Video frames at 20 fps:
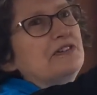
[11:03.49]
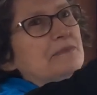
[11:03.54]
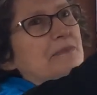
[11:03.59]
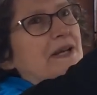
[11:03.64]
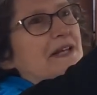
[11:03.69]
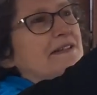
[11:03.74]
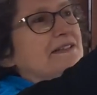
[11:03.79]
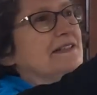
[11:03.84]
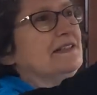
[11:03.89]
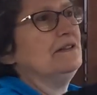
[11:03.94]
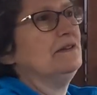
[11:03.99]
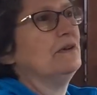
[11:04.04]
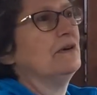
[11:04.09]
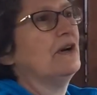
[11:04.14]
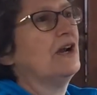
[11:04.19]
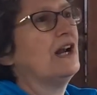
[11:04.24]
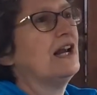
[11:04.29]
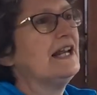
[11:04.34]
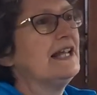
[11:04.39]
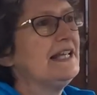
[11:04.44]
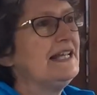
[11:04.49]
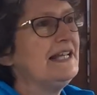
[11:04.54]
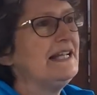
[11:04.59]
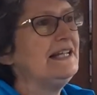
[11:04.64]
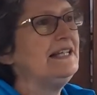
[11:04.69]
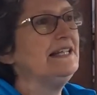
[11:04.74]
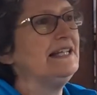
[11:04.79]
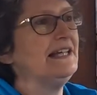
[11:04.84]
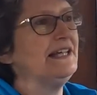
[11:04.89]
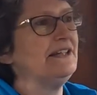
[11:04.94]
It makes it look
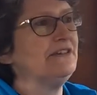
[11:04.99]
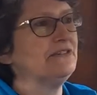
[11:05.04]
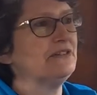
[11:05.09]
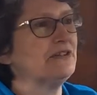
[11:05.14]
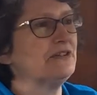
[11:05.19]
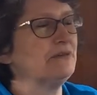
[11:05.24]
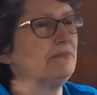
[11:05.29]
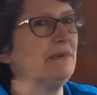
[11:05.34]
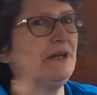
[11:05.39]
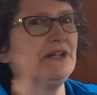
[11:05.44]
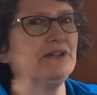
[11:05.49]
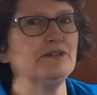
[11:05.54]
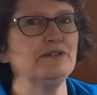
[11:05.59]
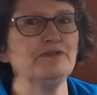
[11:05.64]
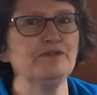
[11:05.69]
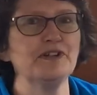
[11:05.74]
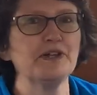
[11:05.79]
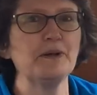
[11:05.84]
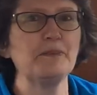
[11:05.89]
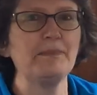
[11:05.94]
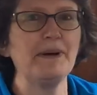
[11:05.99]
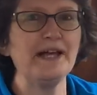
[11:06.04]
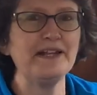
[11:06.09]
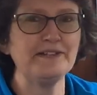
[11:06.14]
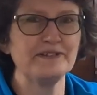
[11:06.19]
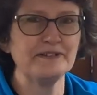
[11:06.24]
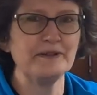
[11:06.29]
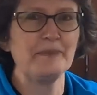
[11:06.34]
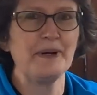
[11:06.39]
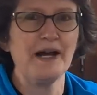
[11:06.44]
clean. It just makes you feel
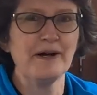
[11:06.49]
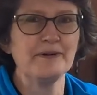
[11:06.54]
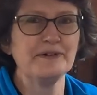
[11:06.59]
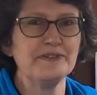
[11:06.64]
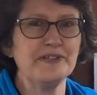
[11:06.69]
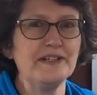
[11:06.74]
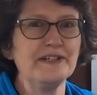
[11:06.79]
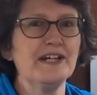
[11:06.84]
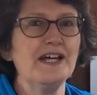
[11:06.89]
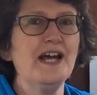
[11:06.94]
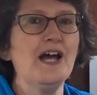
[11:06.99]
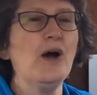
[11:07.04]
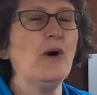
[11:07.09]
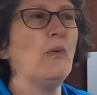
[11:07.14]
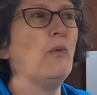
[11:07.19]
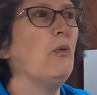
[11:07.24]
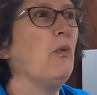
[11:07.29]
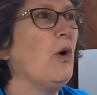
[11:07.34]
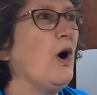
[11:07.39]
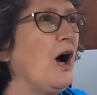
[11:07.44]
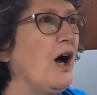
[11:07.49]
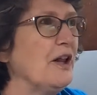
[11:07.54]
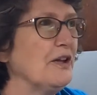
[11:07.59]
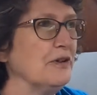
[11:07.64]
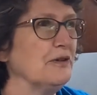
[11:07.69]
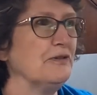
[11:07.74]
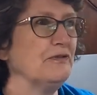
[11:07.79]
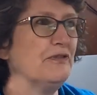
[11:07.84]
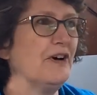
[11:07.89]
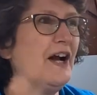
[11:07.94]
better about it while
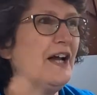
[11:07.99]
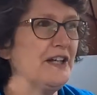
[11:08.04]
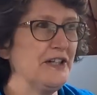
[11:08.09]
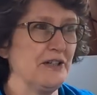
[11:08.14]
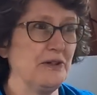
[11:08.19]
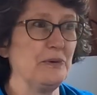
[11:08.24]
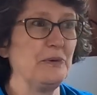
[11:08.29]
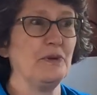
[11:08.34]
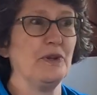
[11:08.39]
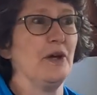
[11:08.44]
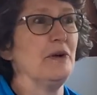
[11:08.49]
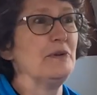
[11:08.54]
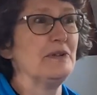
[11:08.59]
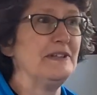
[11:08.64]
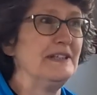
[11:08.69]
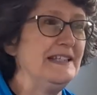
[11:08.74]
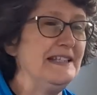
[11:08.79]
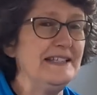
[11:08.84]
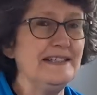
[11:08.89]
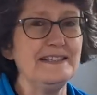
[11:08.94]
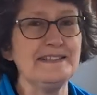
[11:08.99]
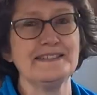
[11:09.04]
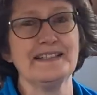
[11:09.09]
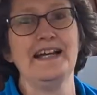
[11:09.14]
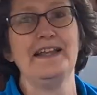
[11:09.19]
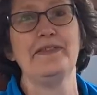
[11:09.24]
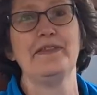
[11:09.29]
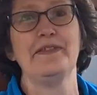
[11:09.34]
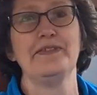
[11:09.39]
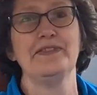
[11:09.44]
you're finding all those leaks
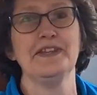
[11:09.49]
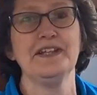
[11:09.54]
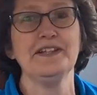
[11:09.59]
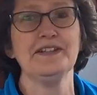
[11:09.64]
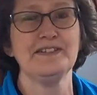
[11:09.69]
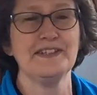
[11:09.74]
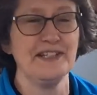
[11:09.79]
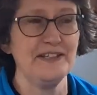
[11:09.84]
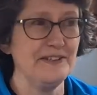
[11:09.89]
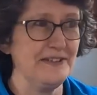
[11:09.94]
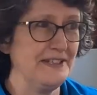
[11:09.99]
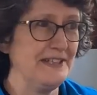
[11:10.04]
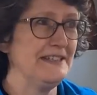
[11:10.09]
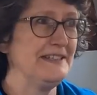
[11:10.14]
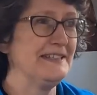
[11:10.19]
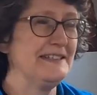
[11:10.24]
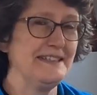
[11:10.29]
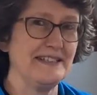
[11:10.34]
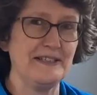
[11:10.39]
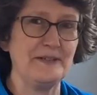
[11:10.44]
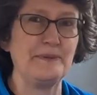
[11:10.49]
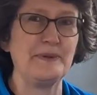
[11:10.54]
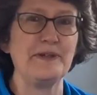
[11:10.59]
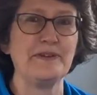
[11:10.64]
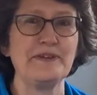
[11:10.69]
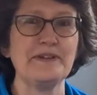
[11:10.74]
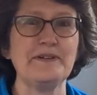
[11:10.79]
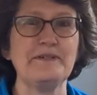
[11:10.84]
and the things that you need to deal with.